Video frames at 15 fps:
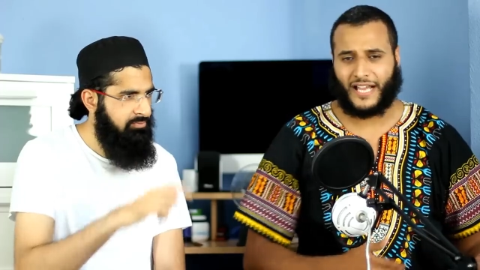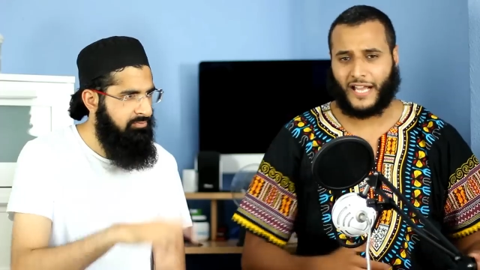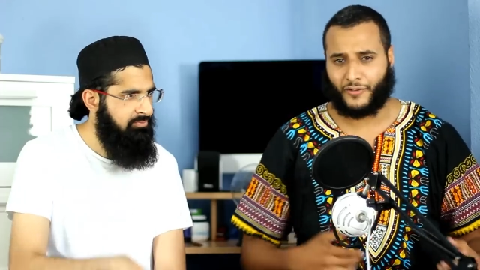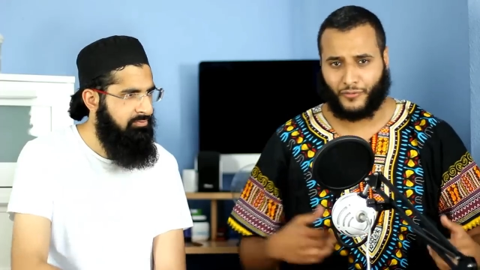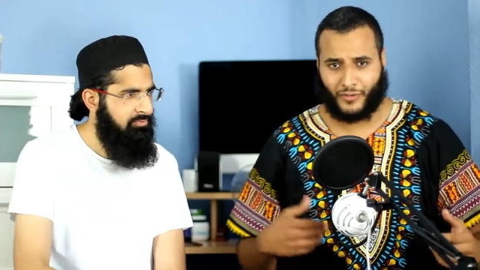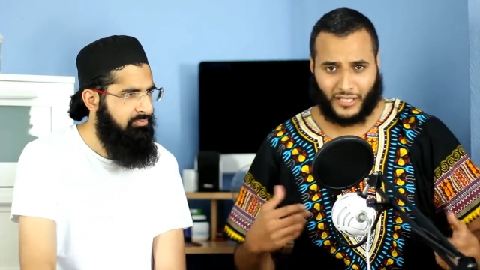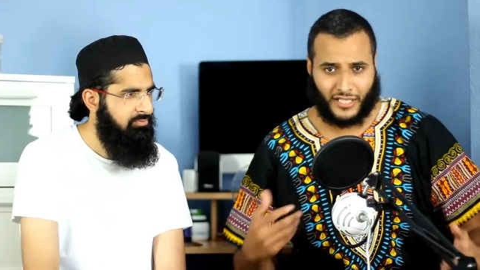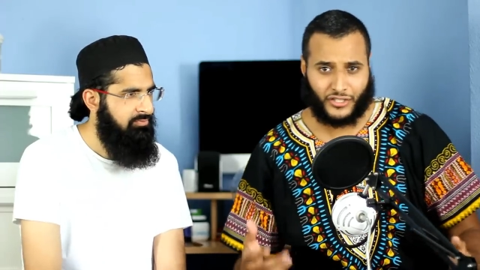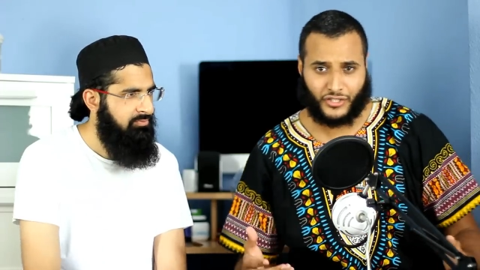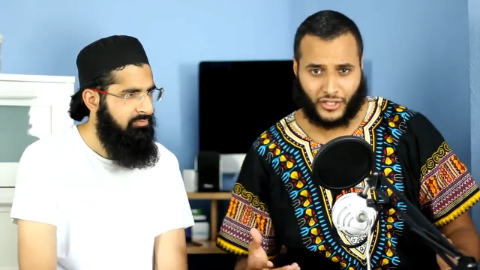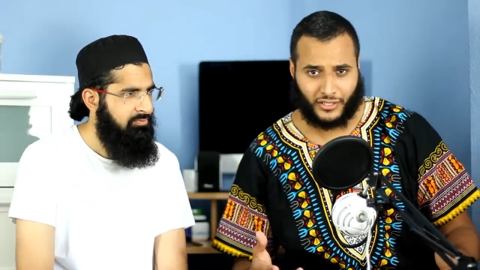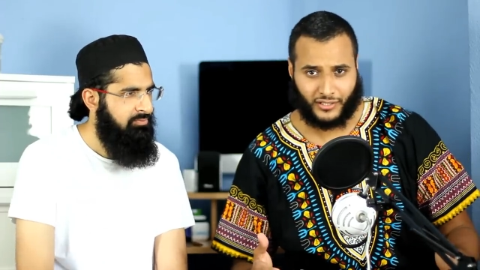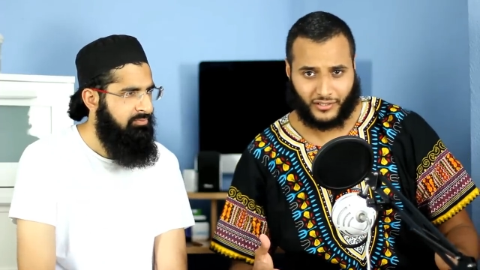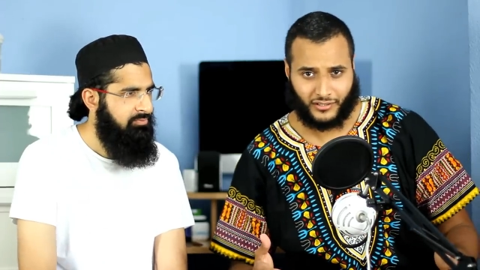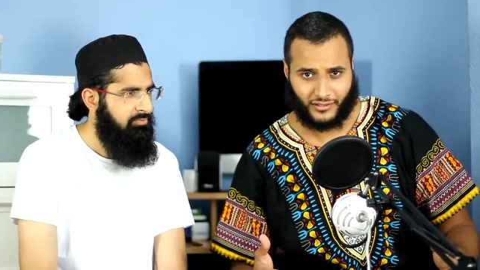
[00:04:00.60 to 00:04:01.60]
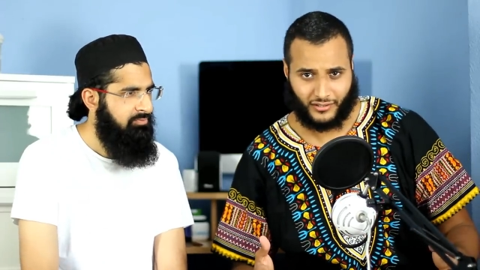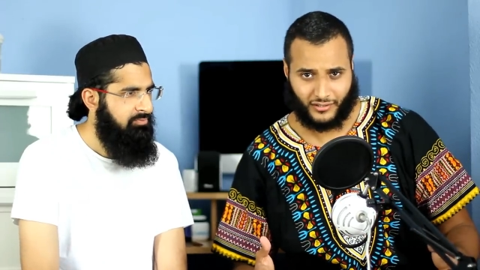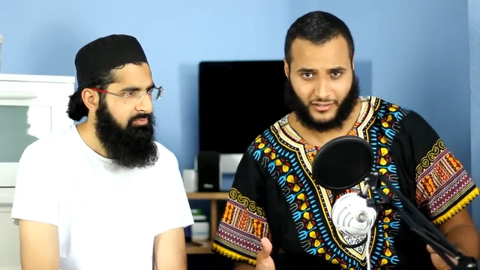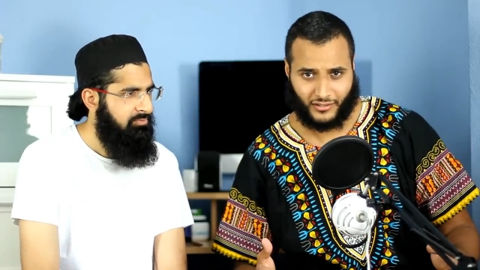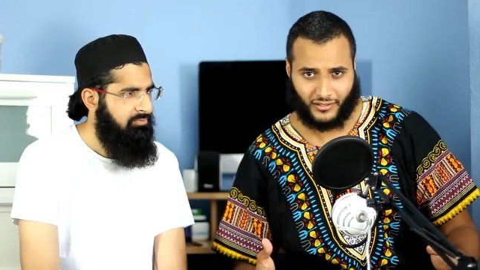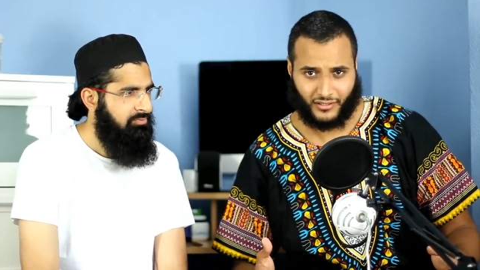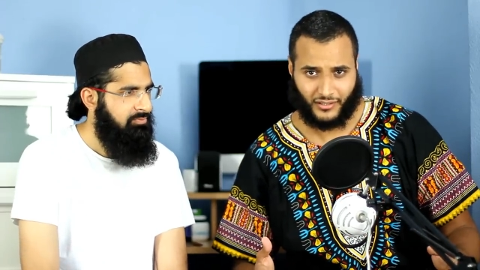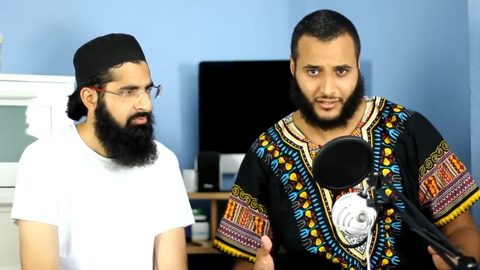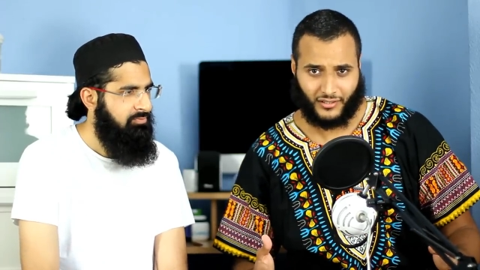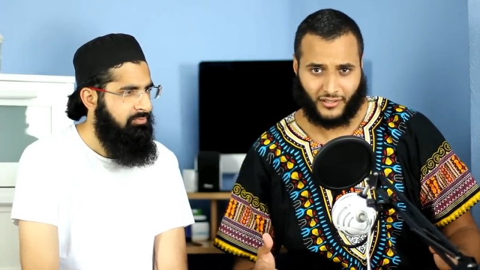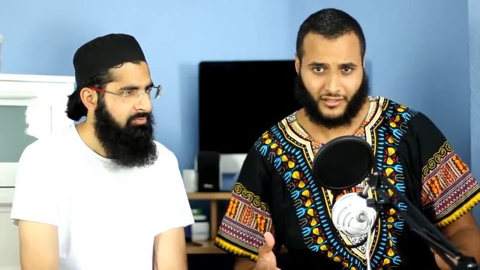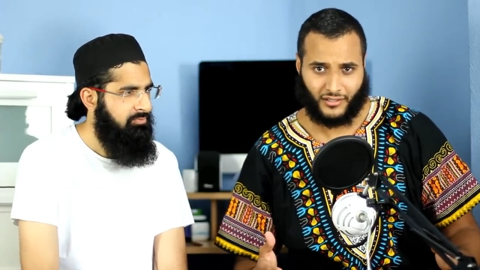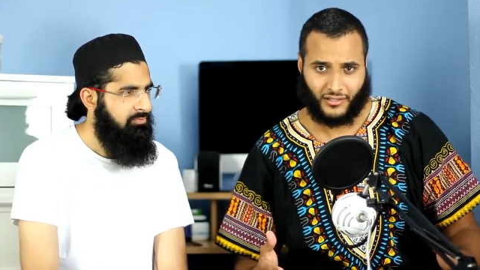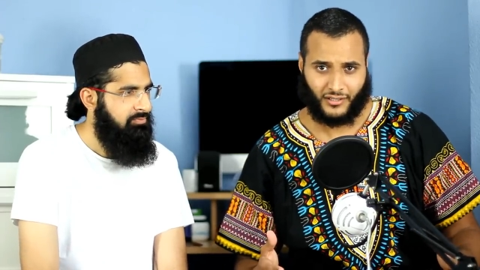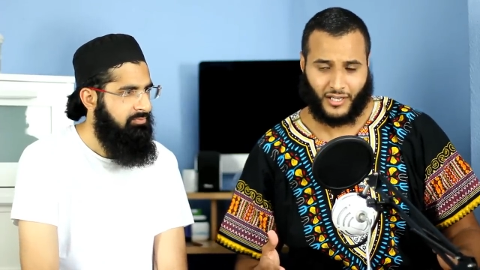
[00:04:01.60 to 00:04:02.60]
Speaker 1: aside religion
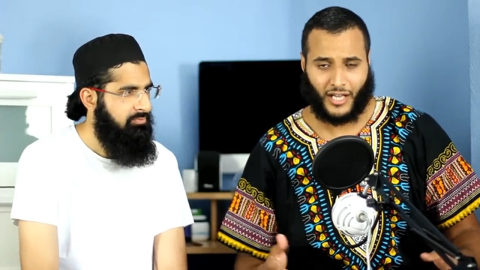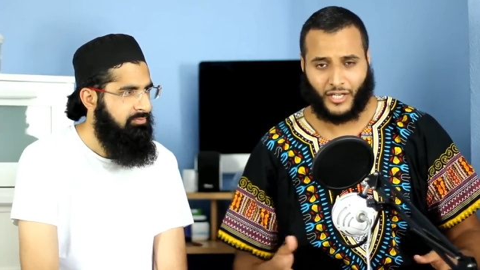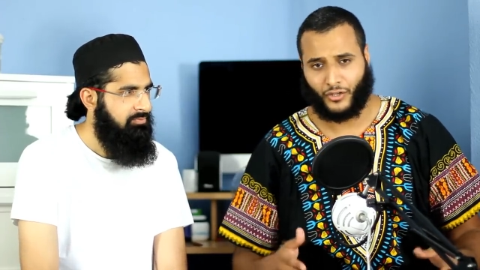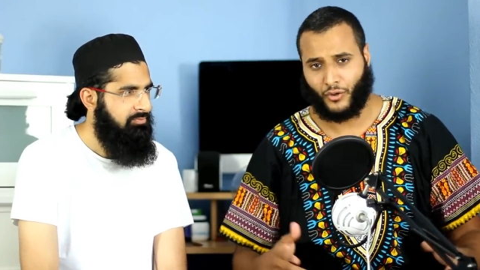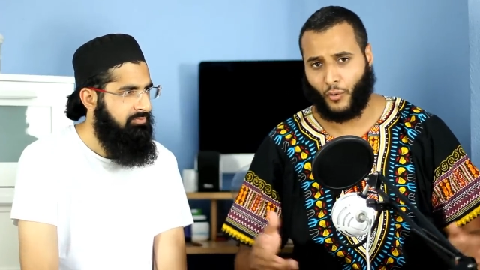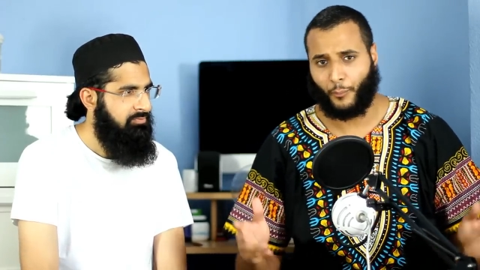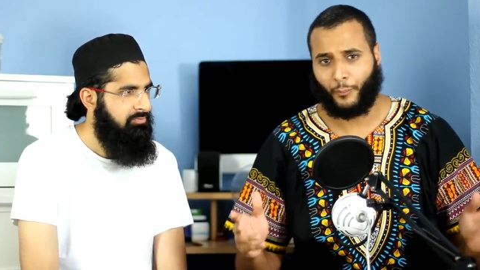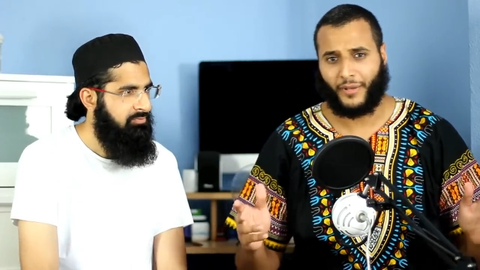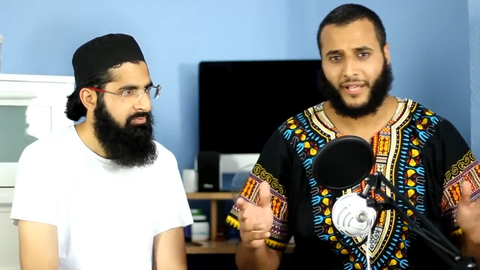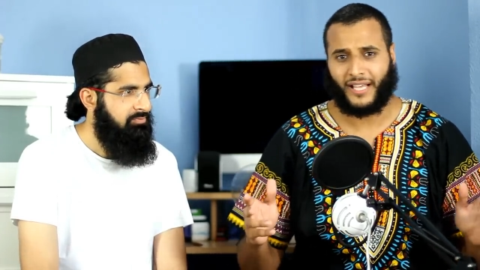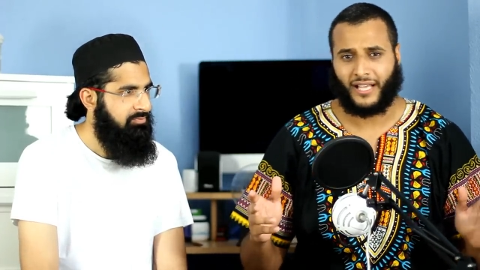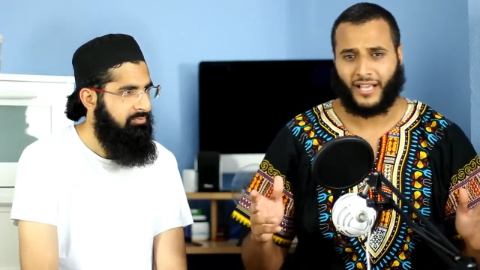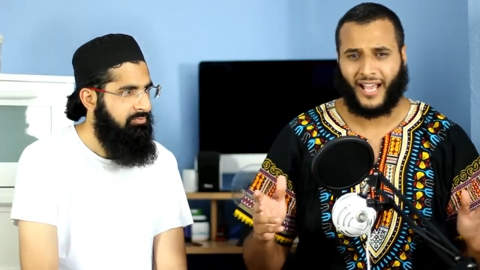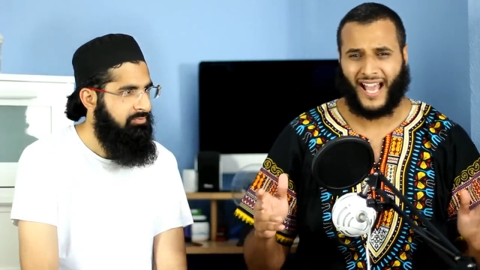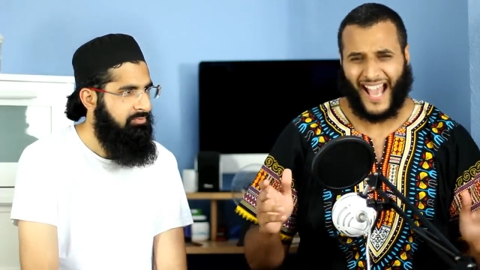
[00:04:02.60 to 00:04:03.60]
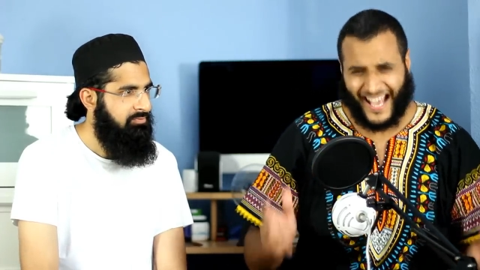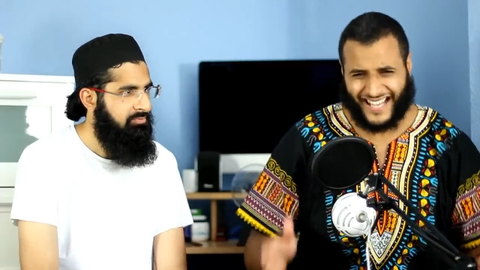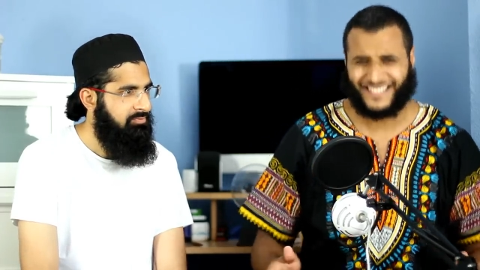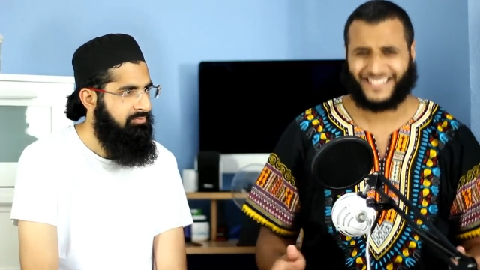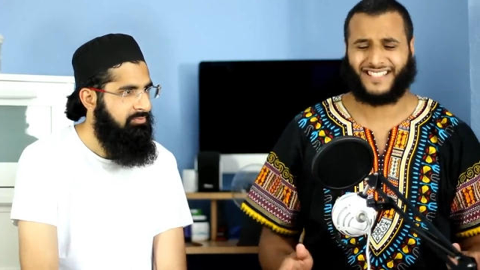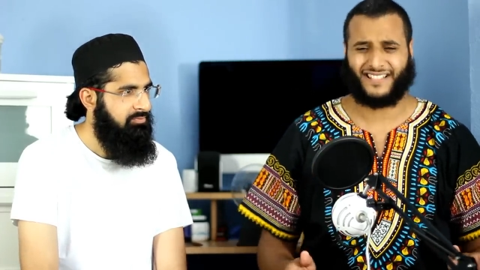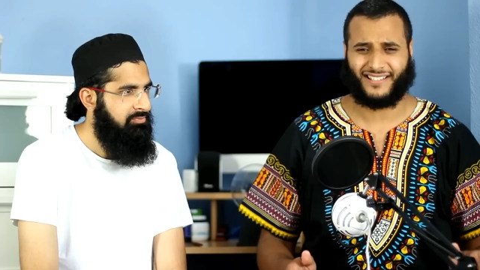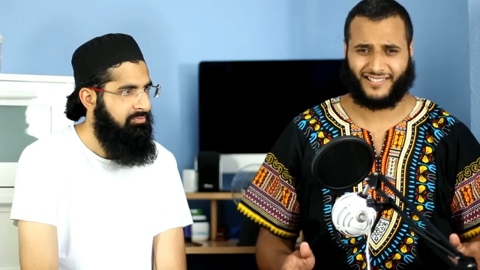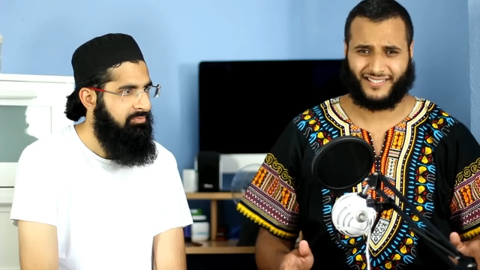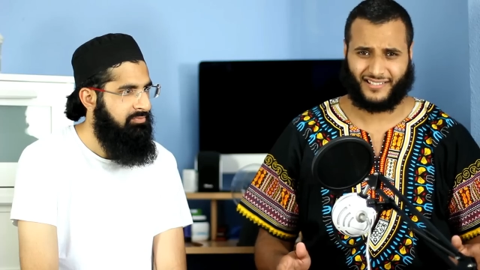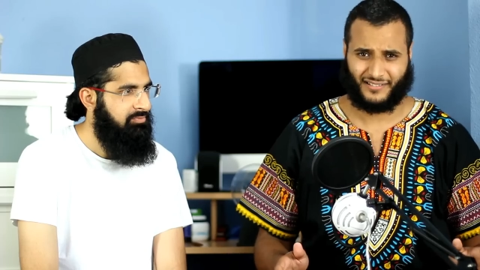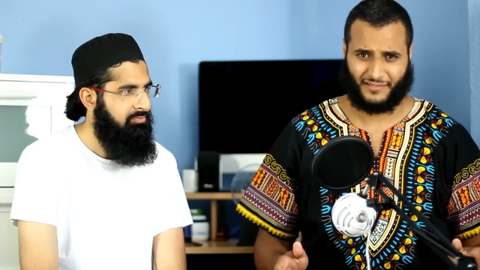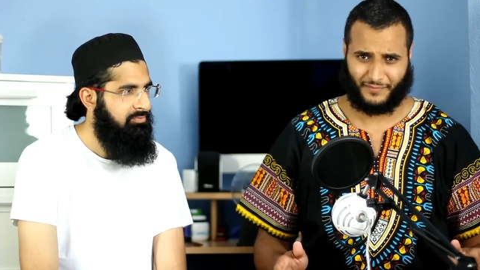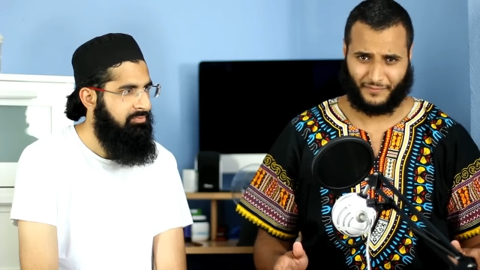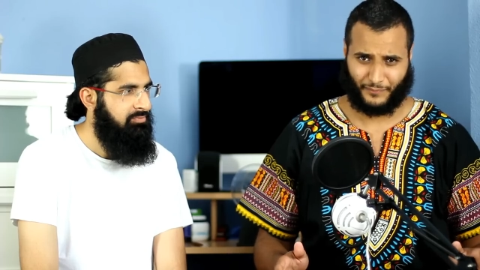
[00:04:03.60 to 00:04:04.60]
and don't be
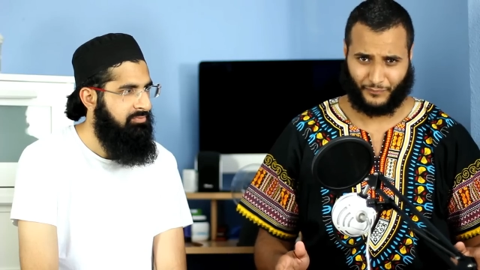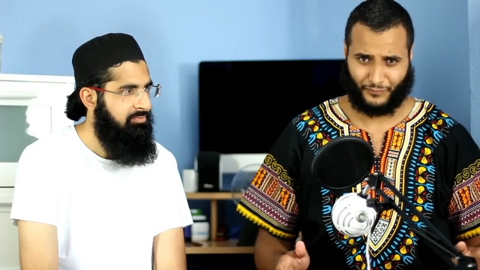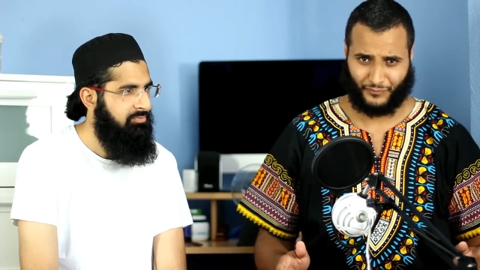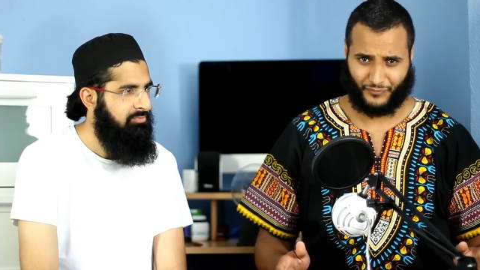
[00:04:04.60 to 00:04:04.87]
hastiest.